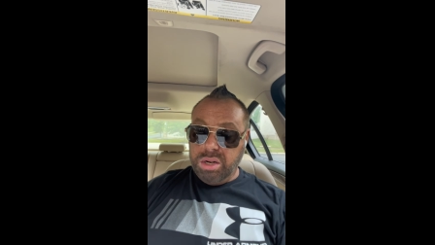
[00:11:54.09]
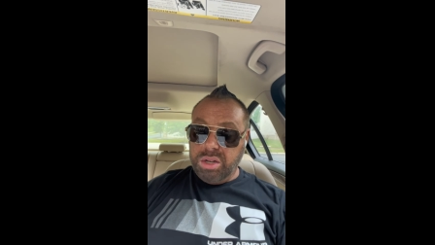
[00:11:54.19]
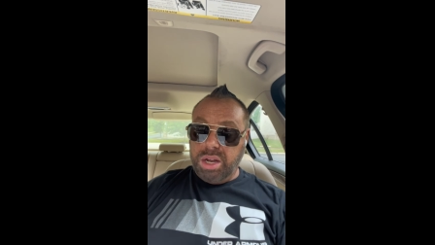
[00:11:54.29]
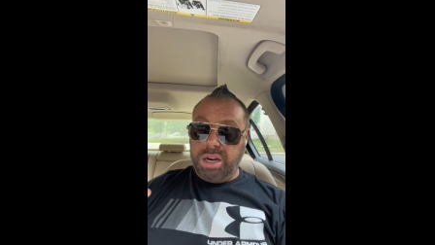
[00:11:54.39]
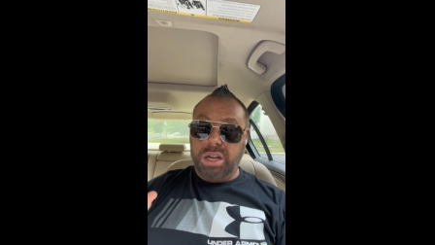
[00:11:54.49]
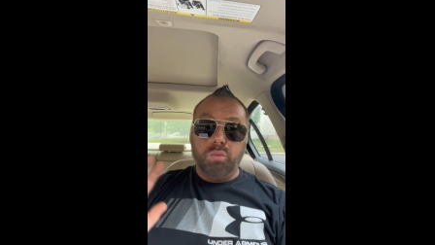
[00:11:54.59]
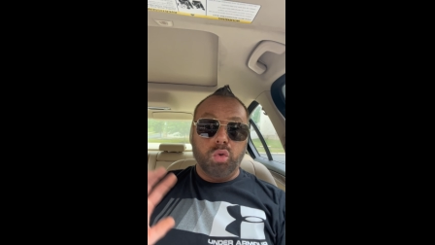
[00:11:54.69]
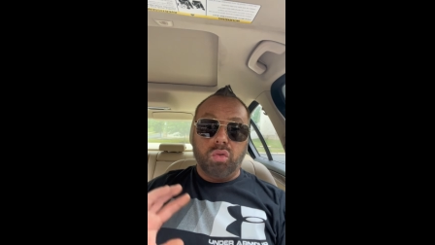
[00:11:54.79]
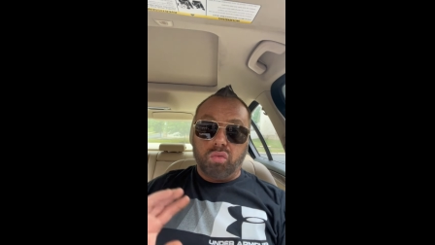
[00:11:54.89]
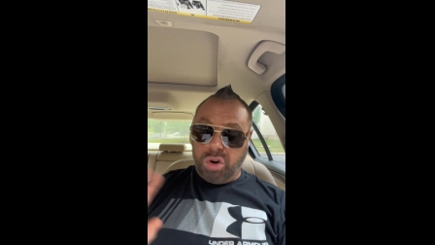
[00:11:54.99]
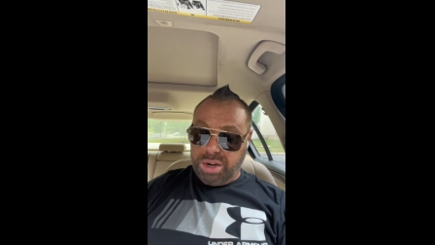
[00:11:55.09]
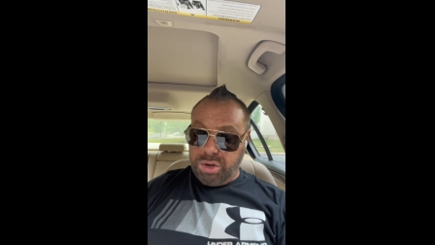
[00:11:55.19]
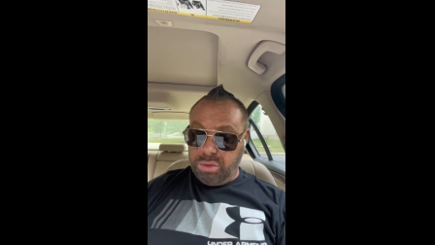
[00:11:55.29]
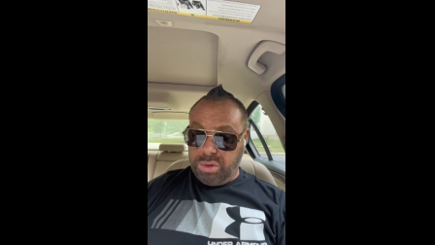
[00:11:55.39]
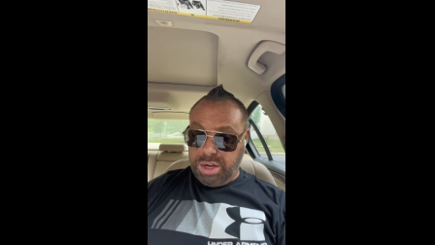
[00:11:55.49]
that it will wreck
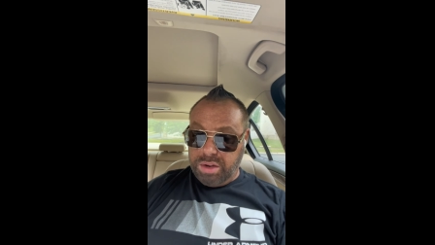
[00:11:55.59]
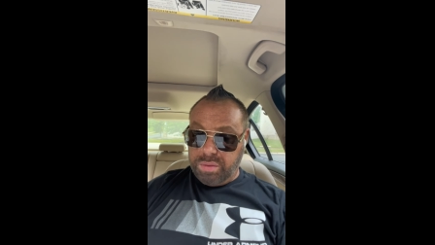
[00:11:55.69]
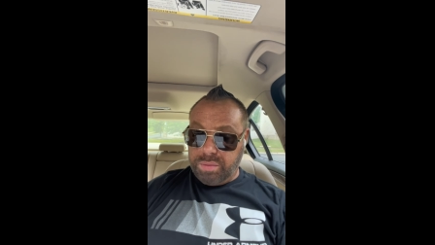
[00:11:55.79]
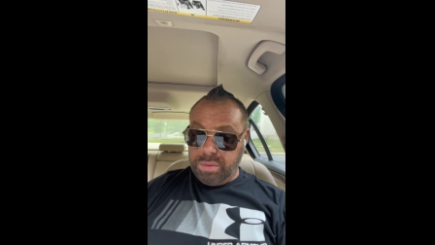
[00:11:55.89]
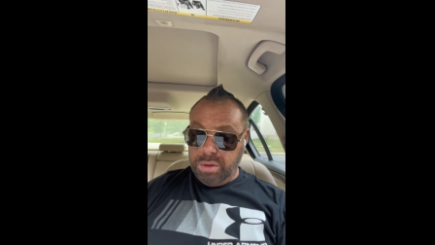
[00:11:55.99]
your life